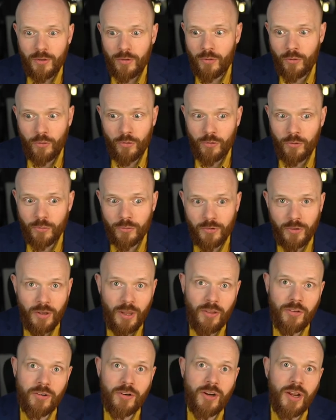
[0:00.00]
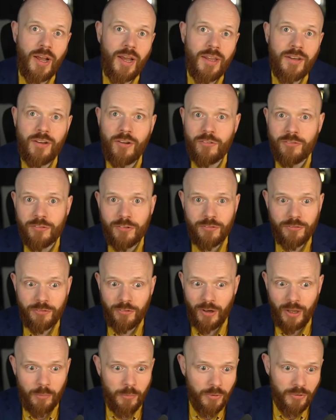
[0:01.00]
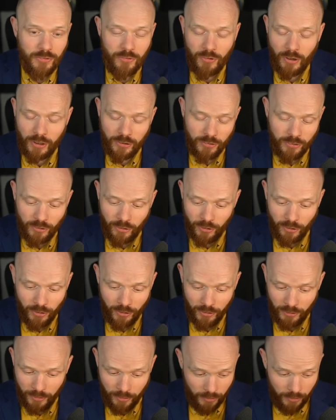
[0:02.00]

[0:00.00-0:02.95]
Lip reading: or use another kind of framing structure.